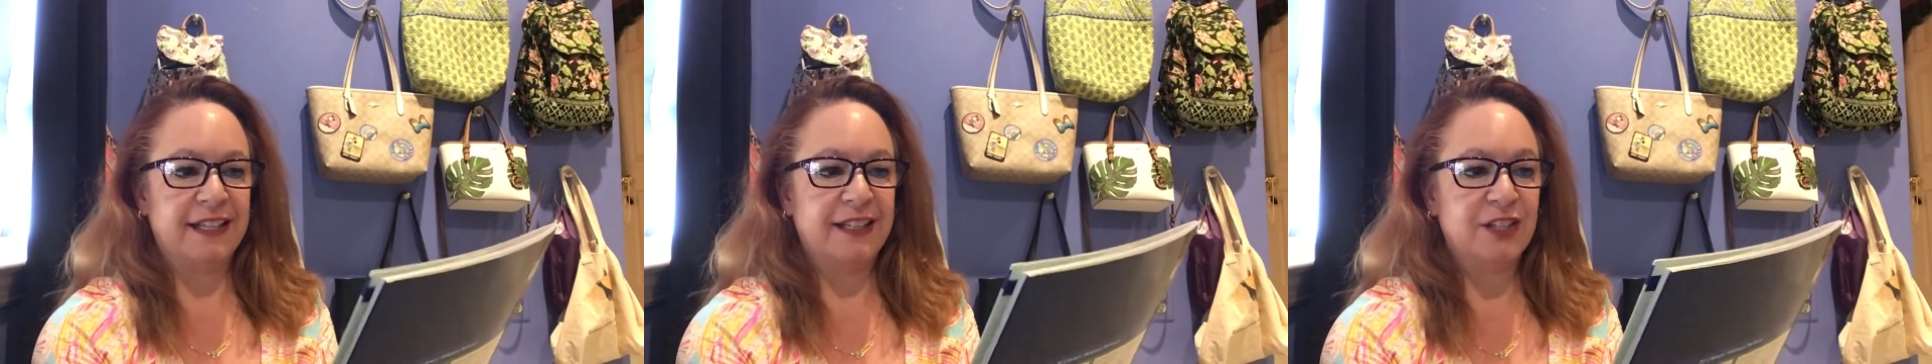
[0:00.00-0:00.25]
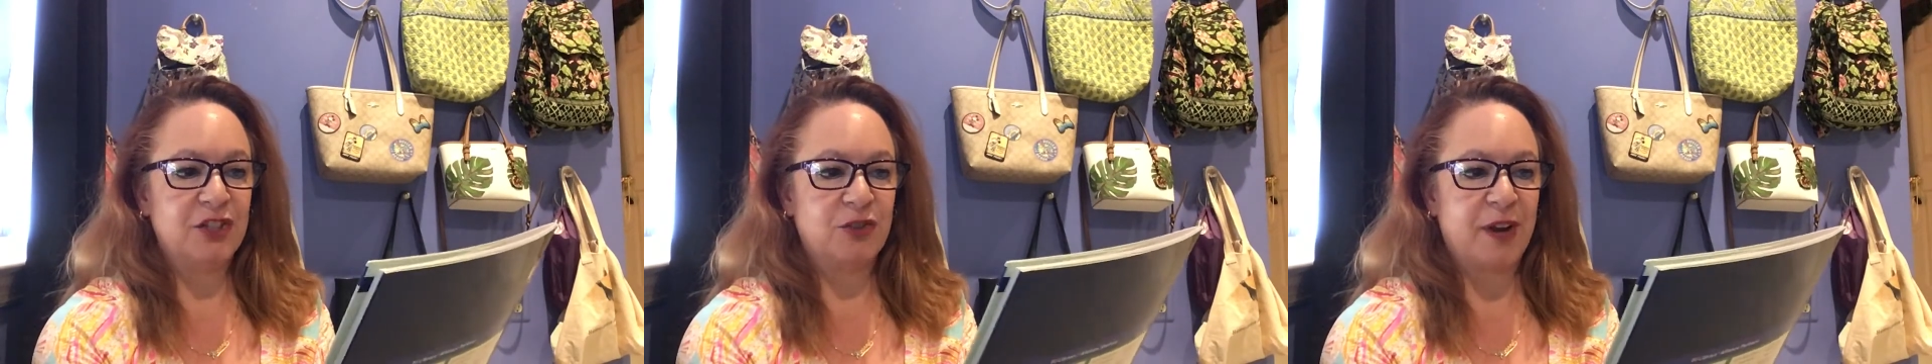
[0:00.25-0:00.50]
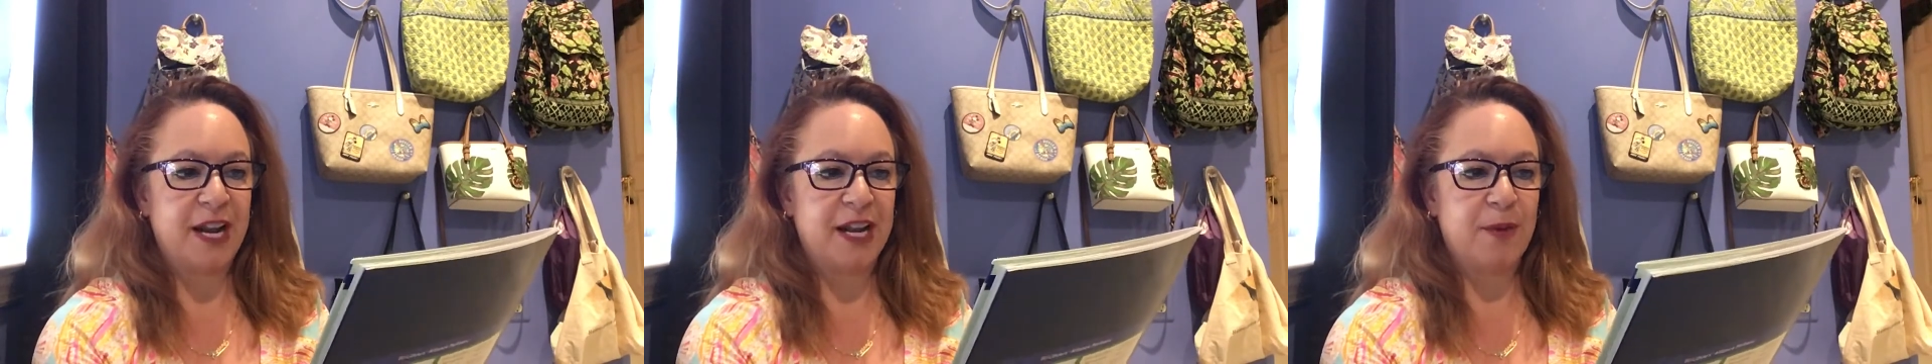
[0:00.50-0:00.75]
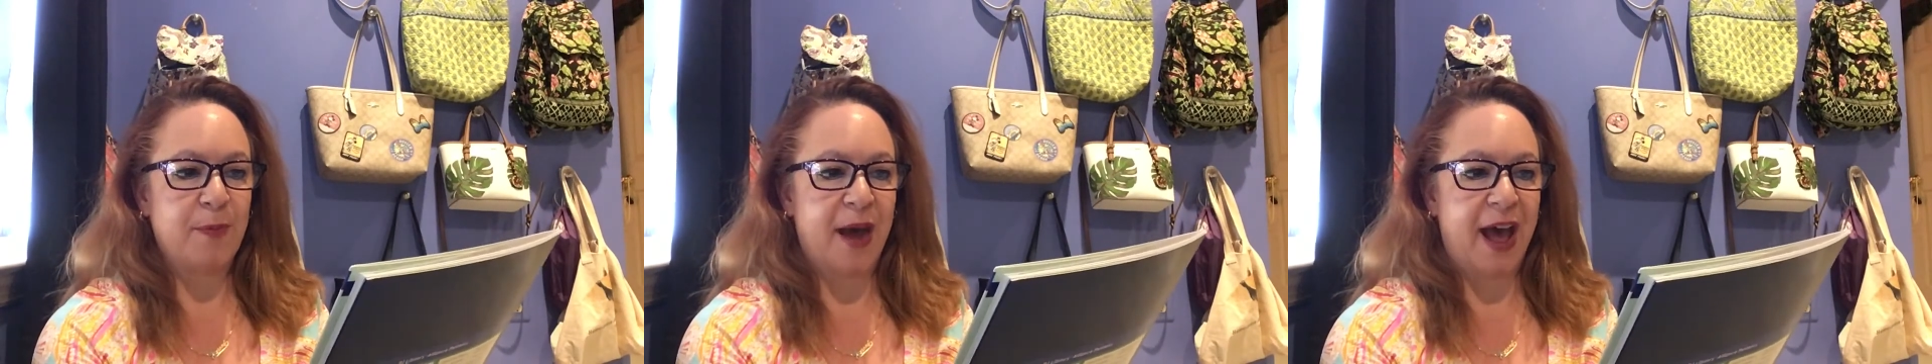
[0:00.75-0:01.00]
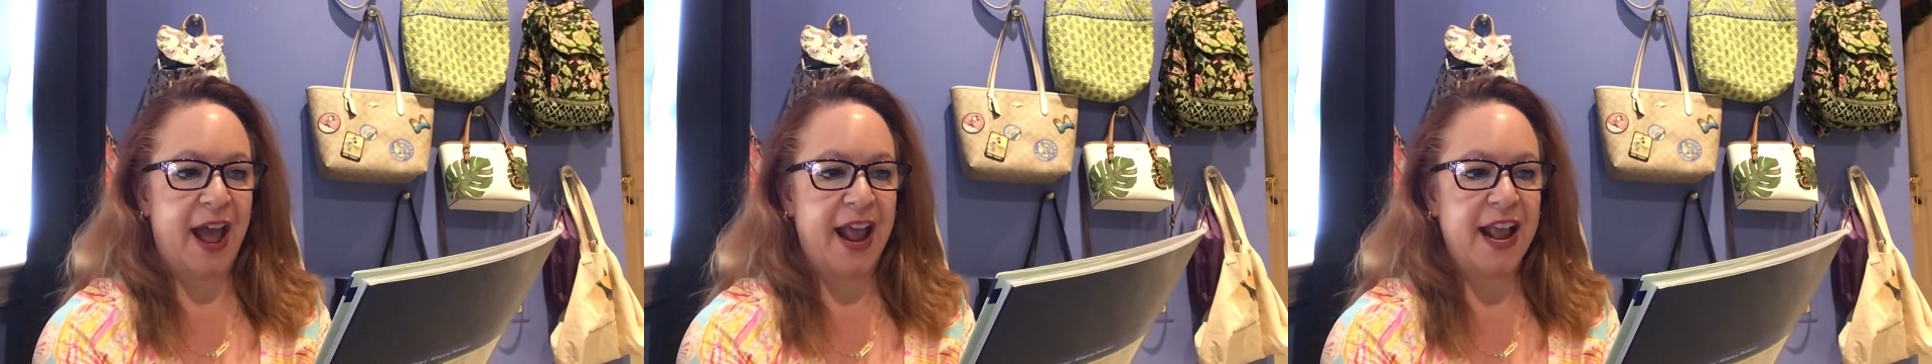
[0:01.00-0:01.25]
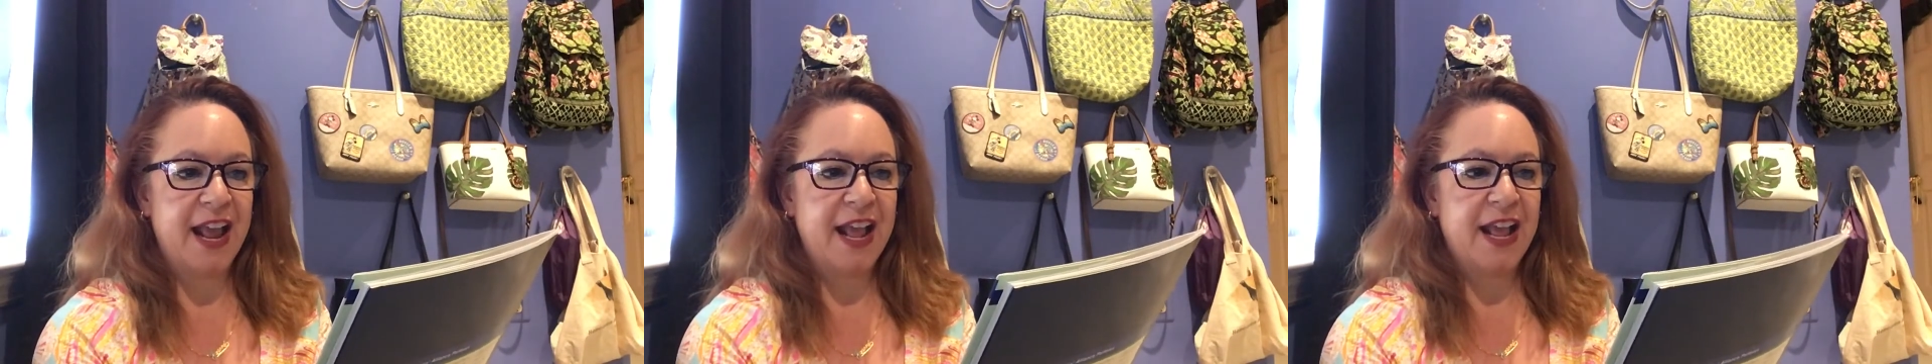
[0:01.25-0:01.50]
illustrated by
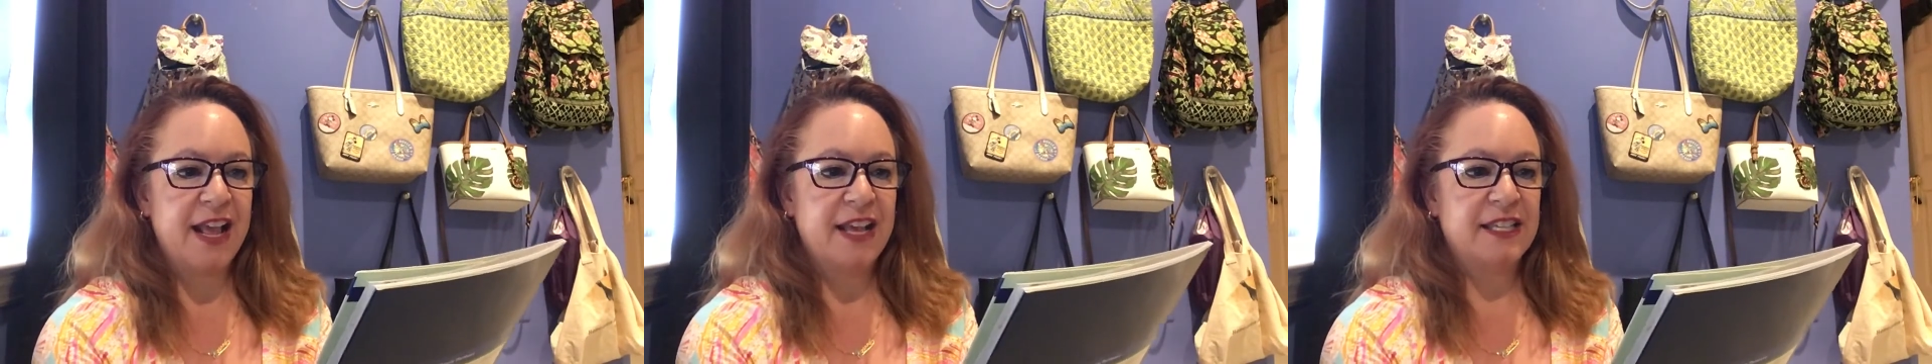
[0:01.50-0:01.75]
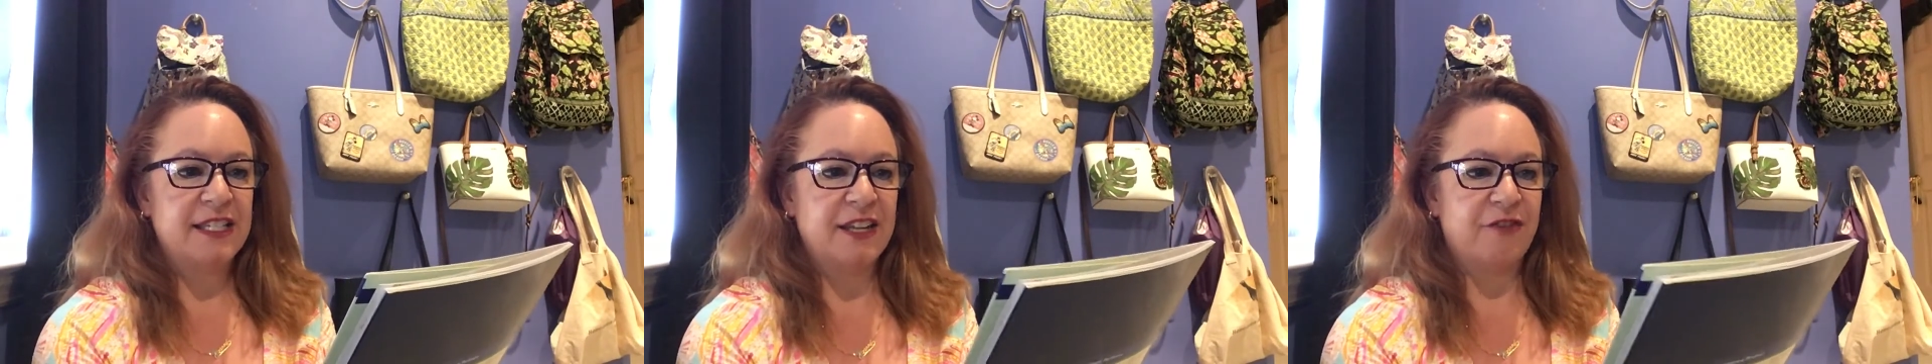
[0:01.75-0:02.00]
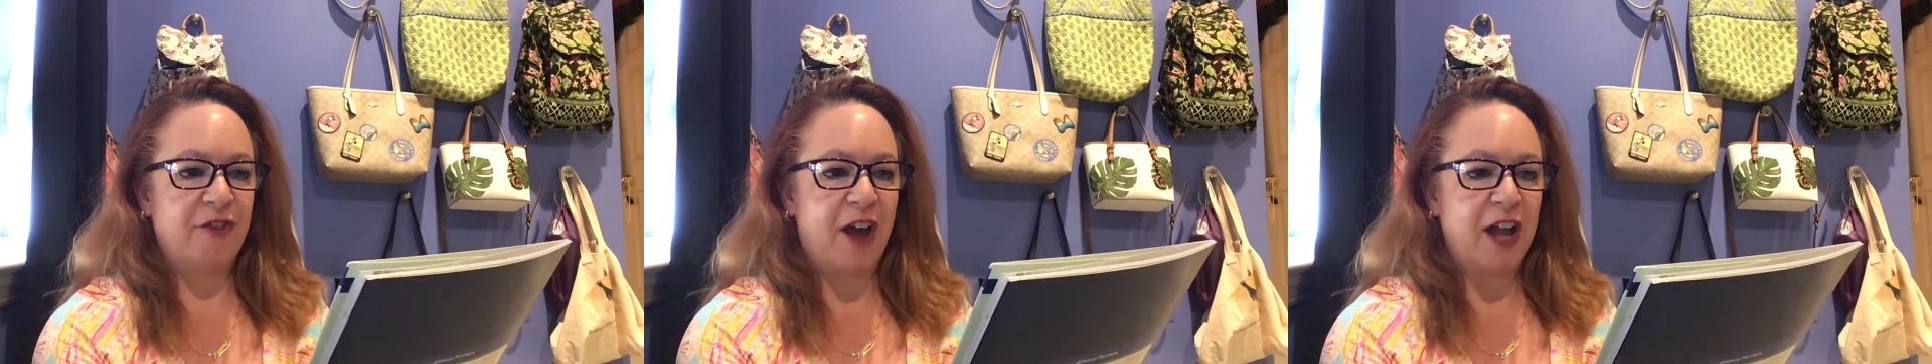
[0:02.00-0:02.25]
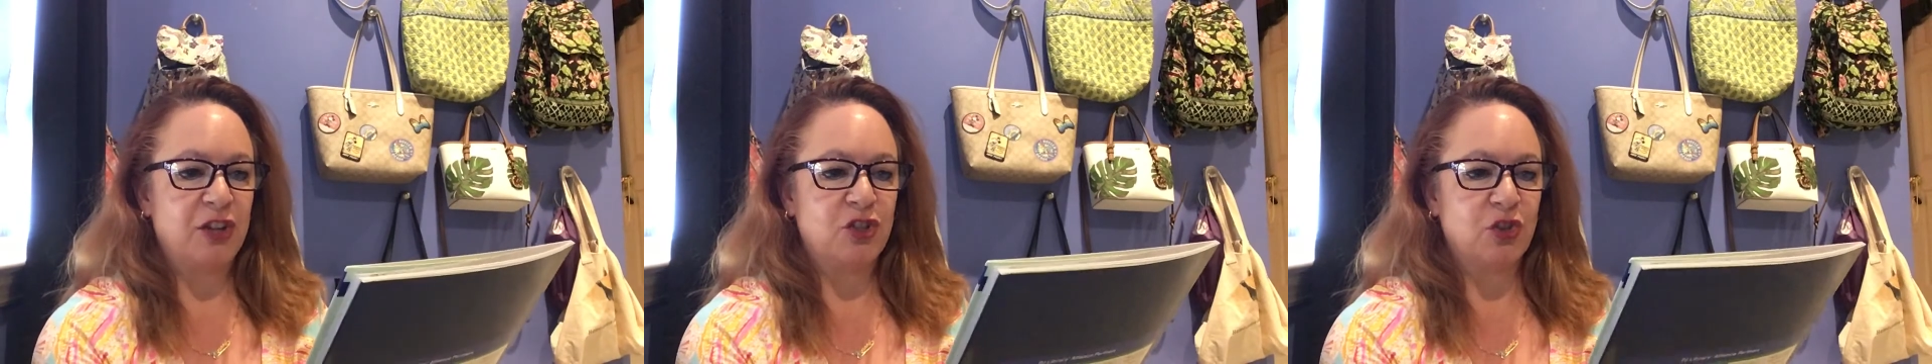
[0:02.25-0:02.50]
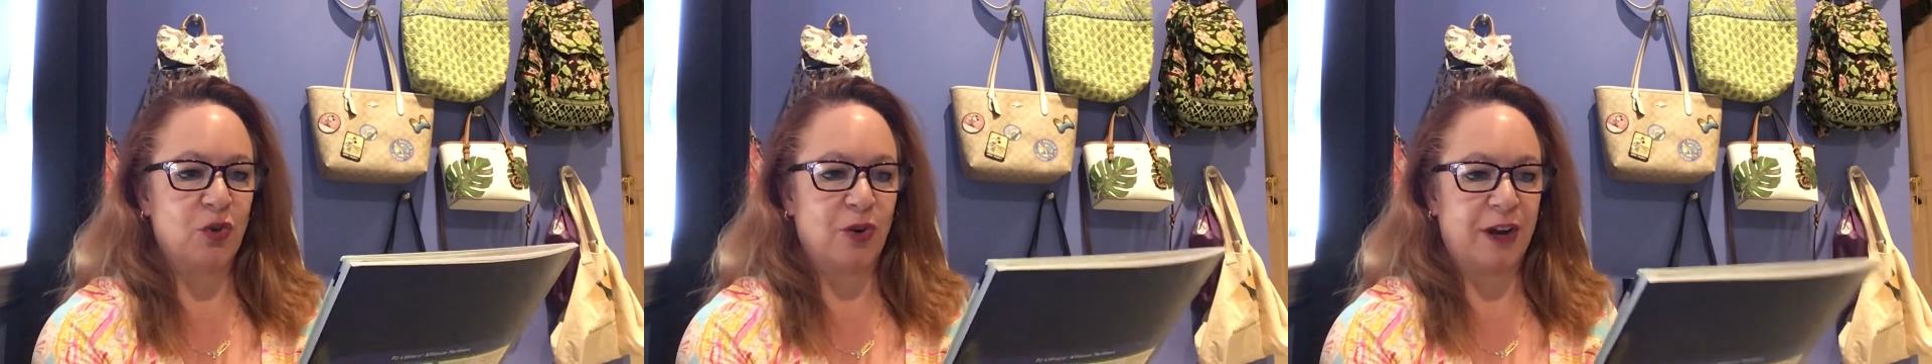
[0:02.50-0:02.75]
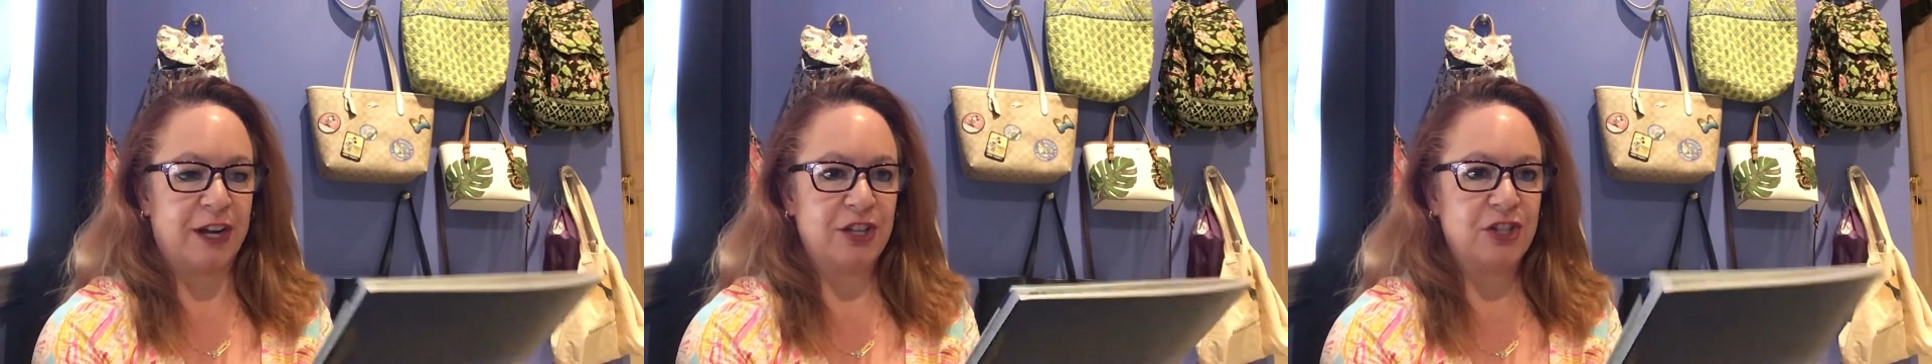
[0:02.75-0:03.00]
Stefan
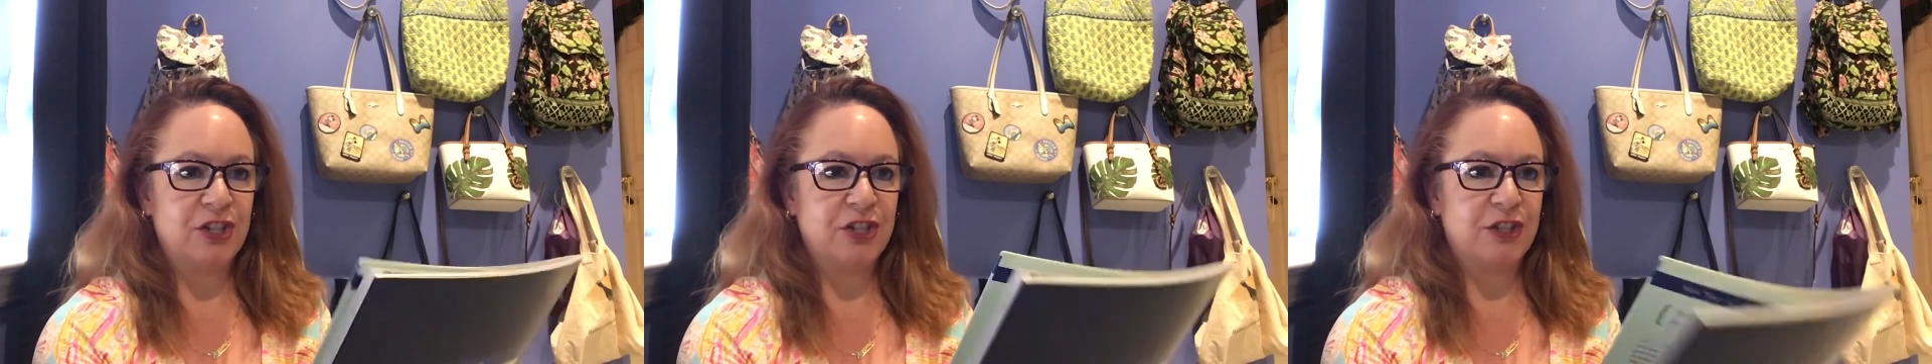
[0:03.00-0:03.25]
Jorish.